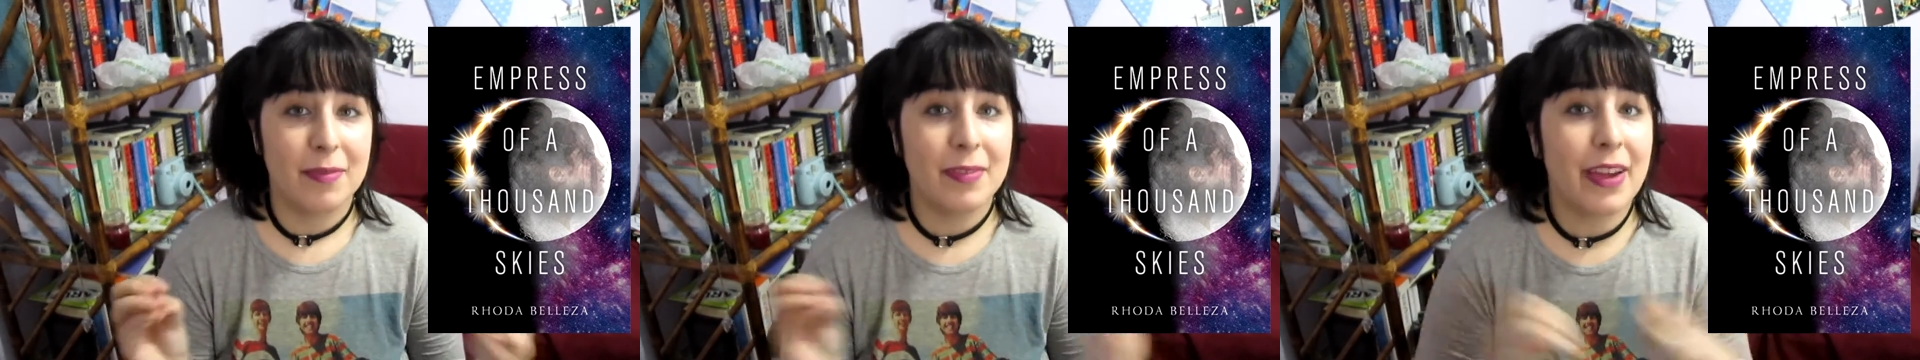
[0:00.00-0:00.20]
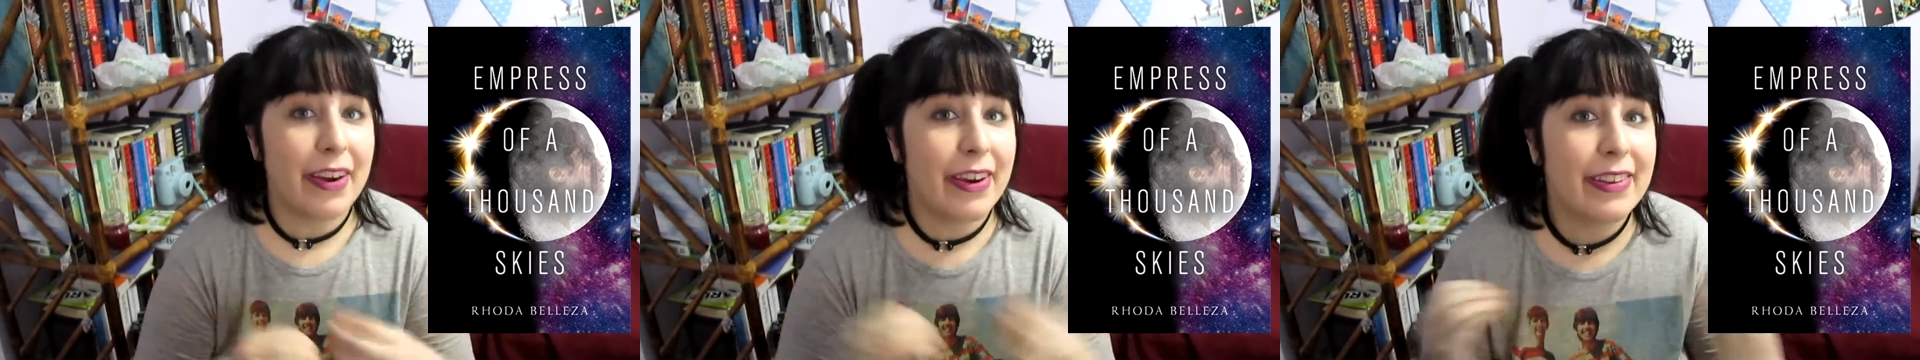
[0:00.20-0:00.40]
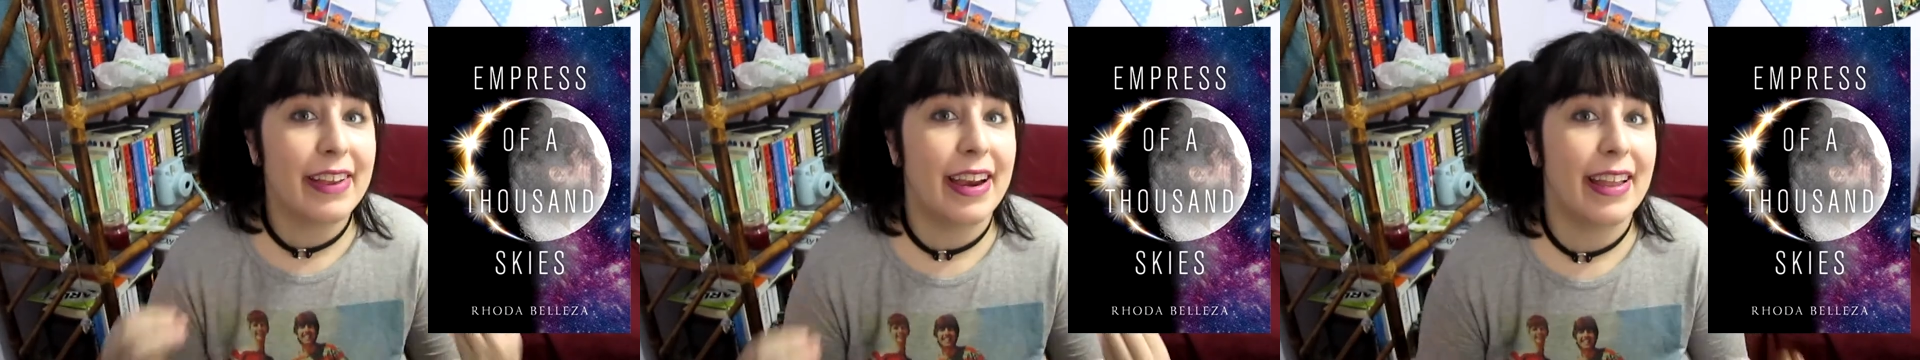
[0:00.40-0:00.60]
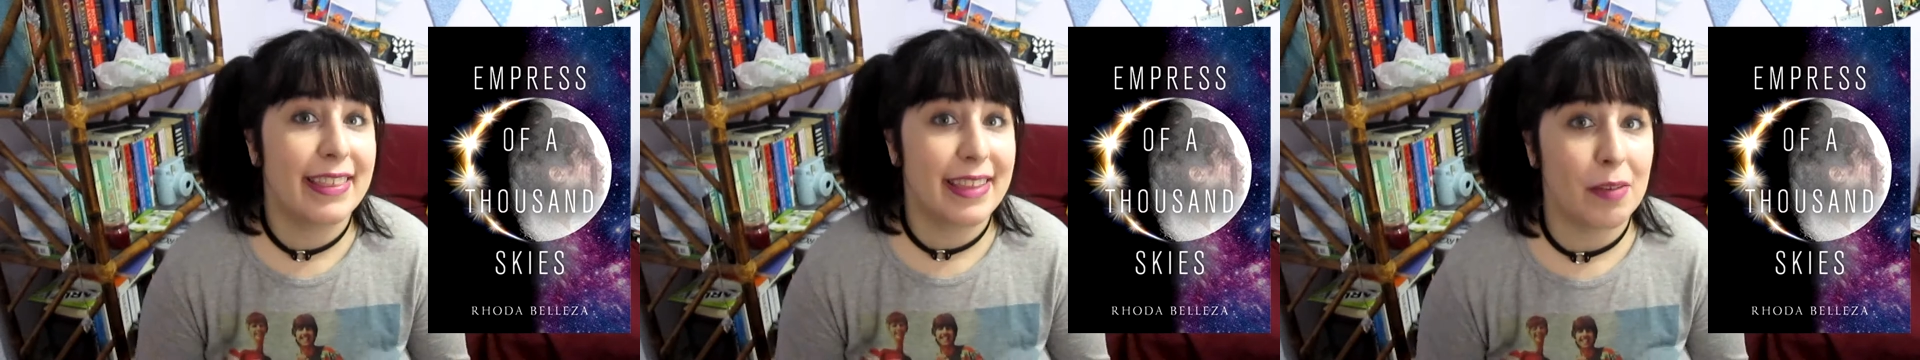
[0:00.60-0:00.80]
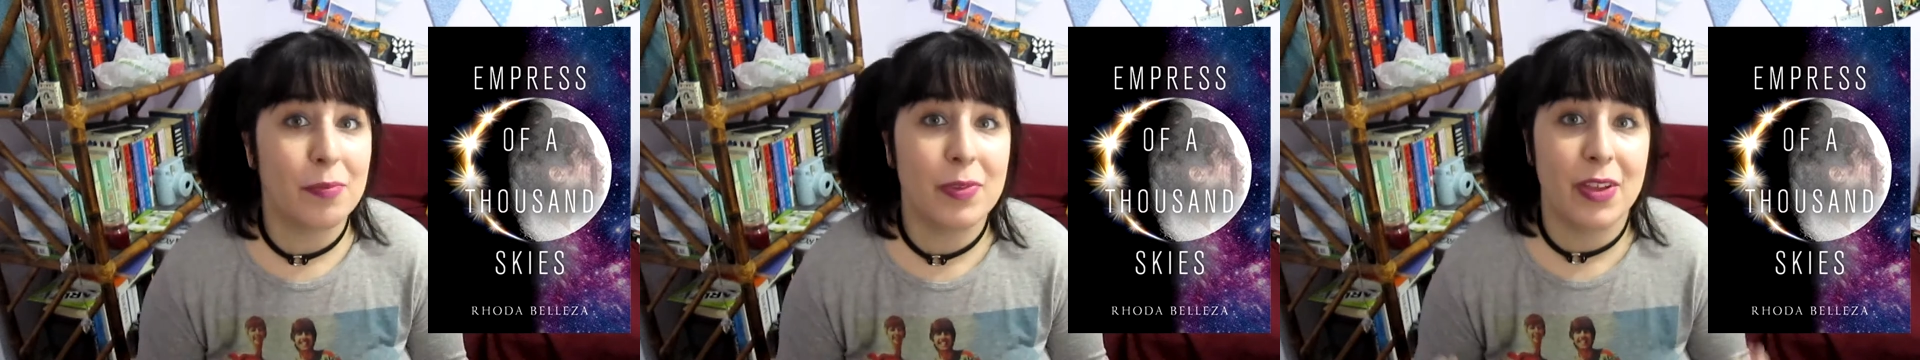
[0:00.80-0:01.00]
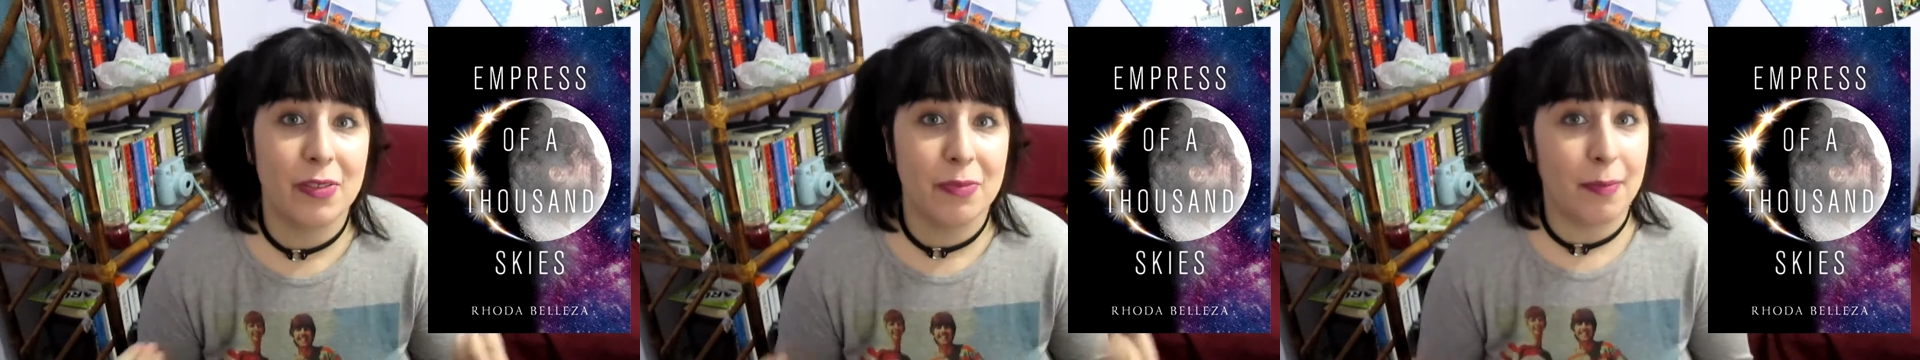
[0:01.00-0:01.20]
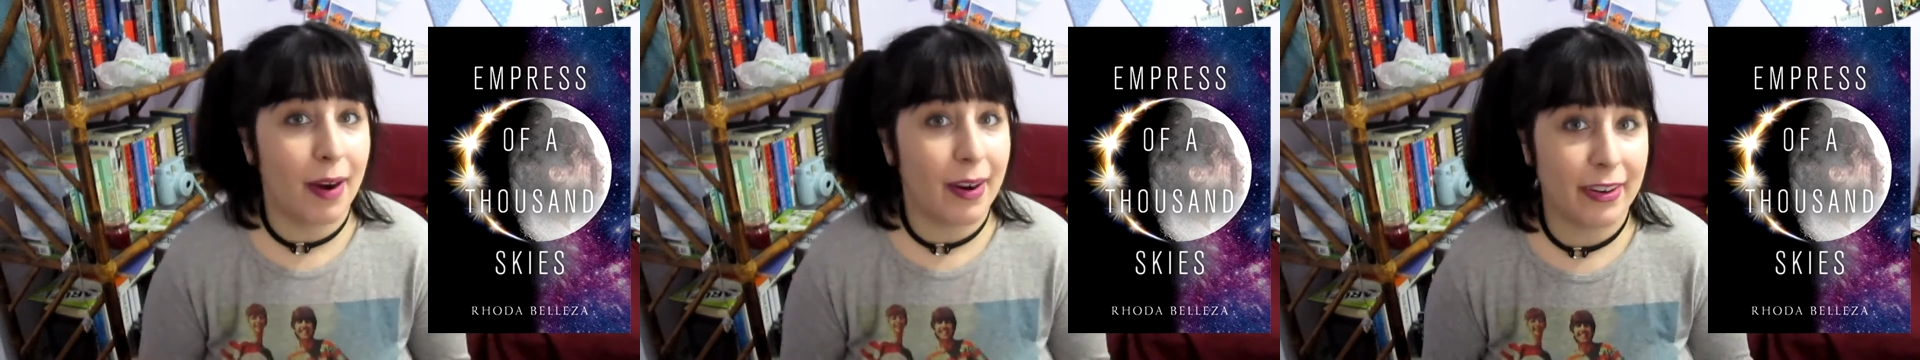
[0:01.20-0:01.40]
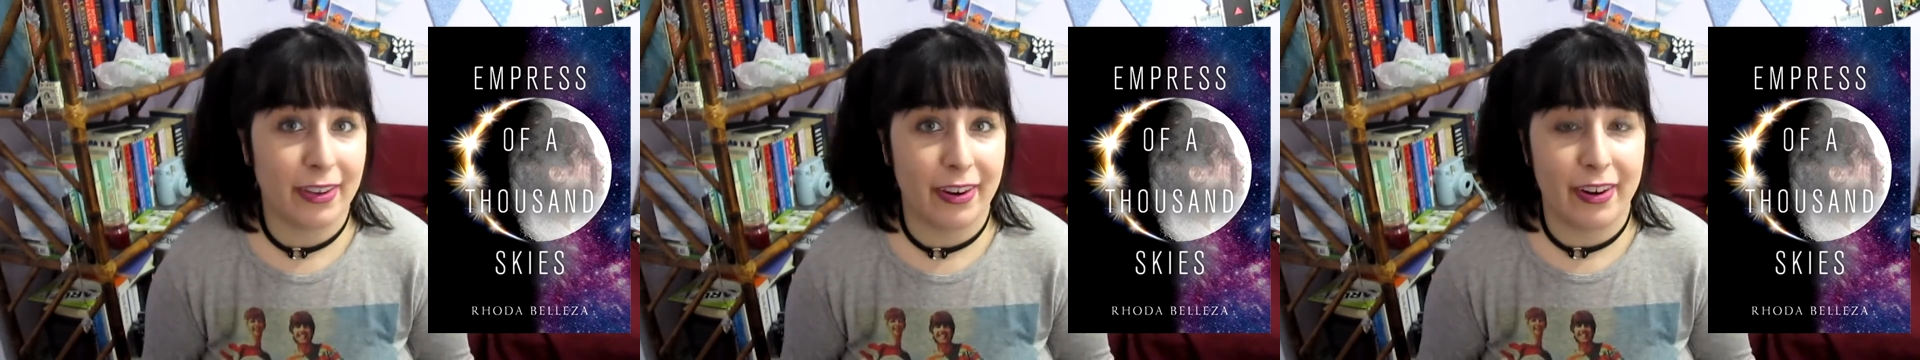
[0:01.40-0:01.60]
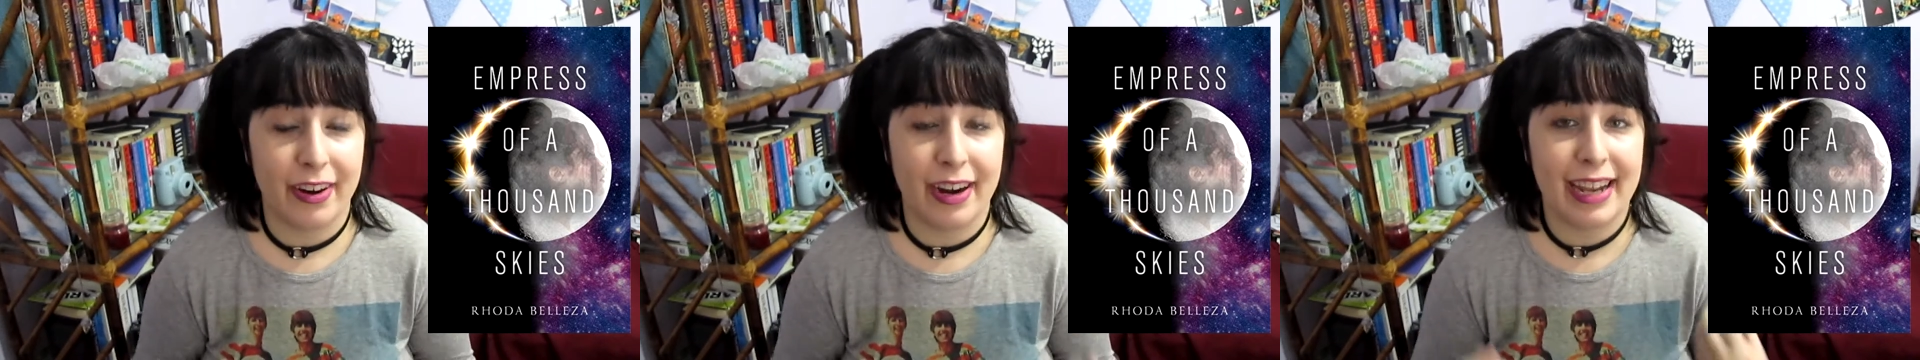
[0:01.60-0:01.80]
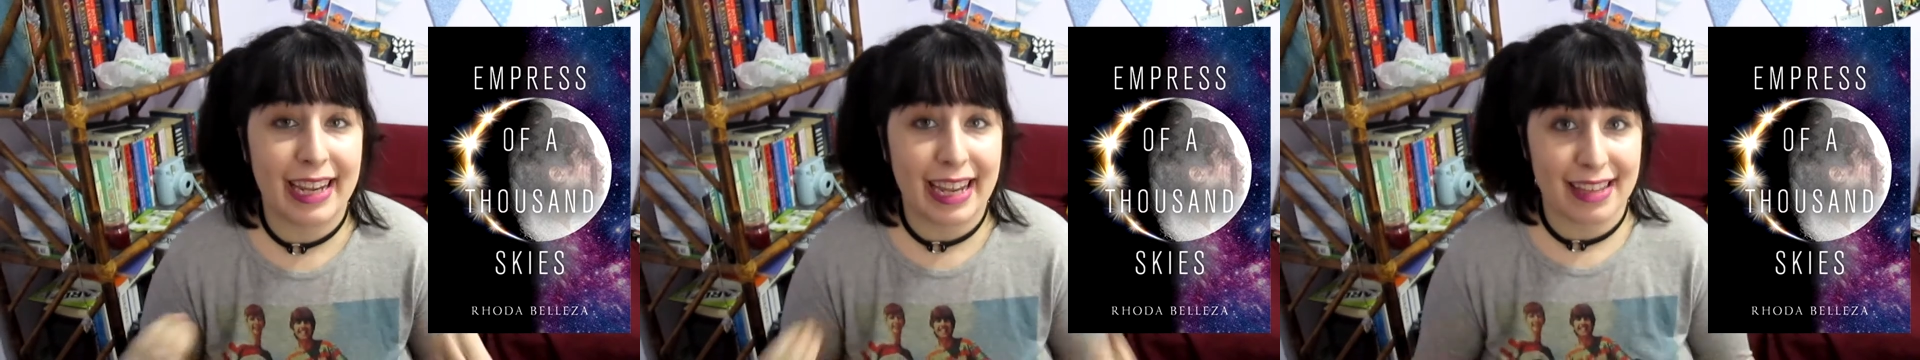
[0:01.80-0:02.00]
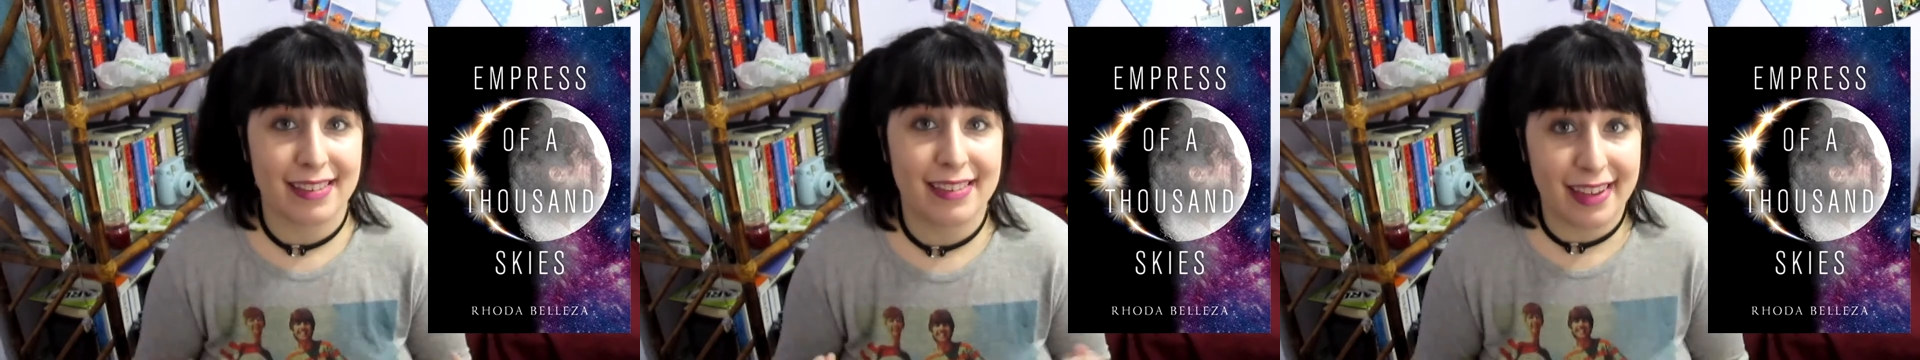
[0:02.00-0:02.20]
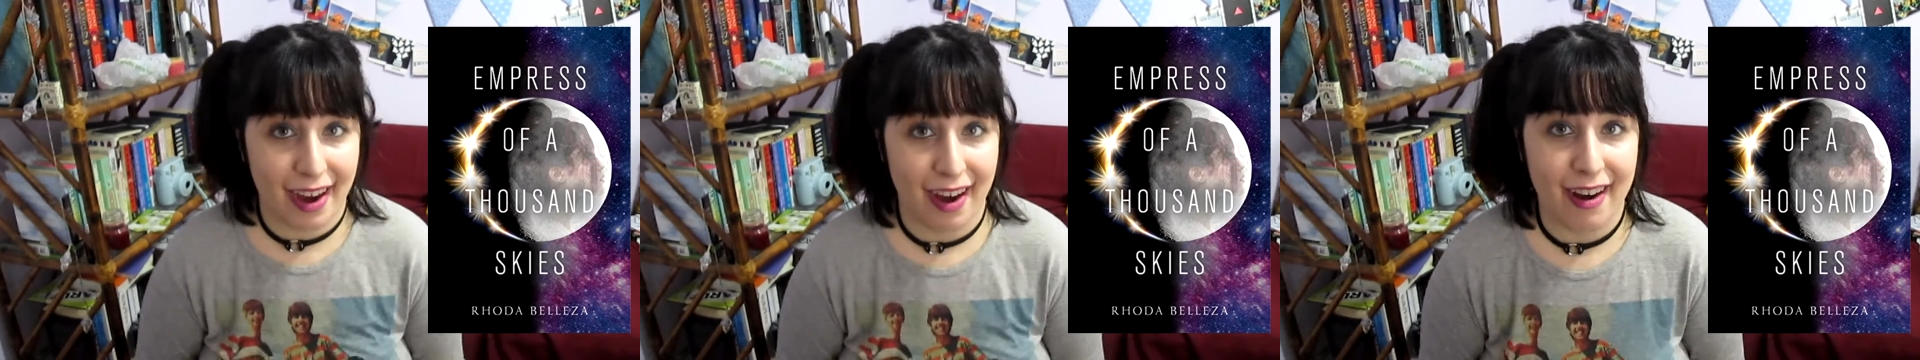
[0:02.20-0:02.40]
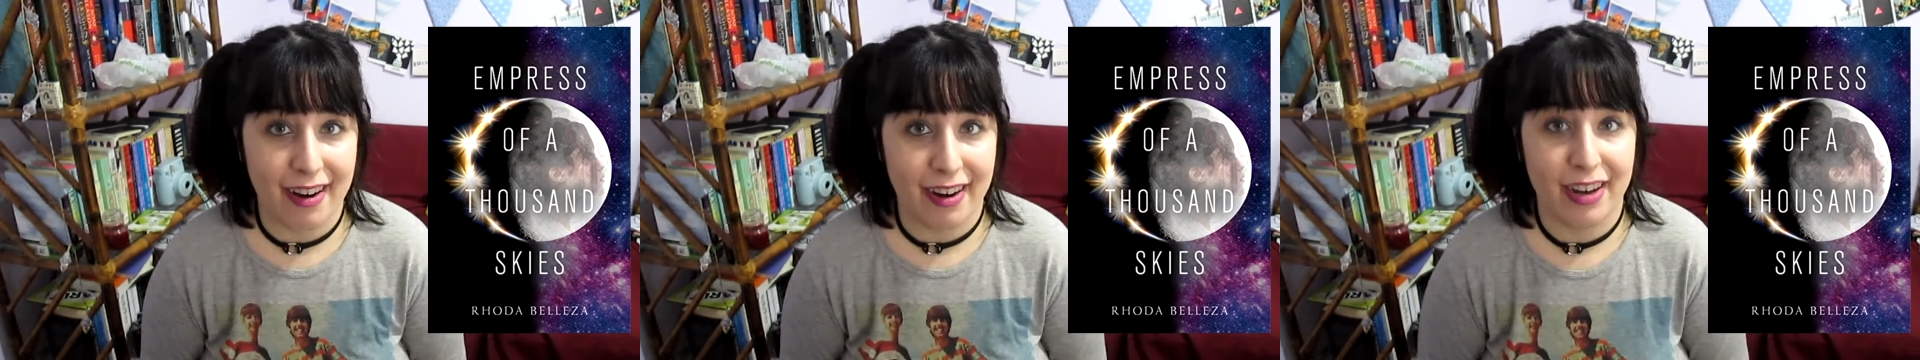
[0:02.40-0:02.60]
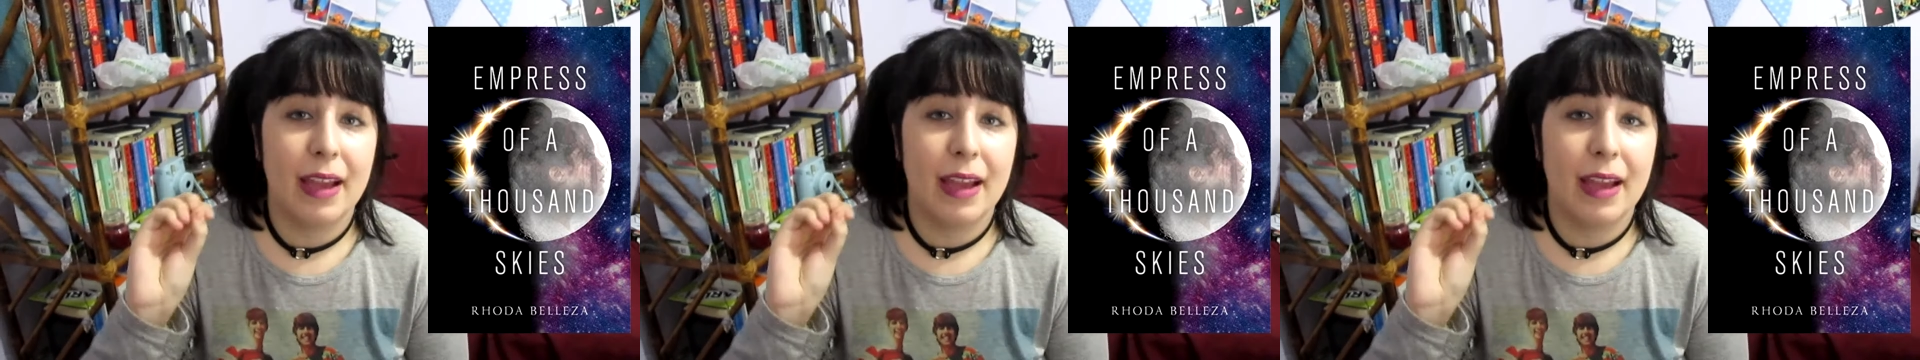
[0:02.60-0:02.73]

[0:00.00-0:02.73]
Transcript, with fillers: there is an attempted murder against her,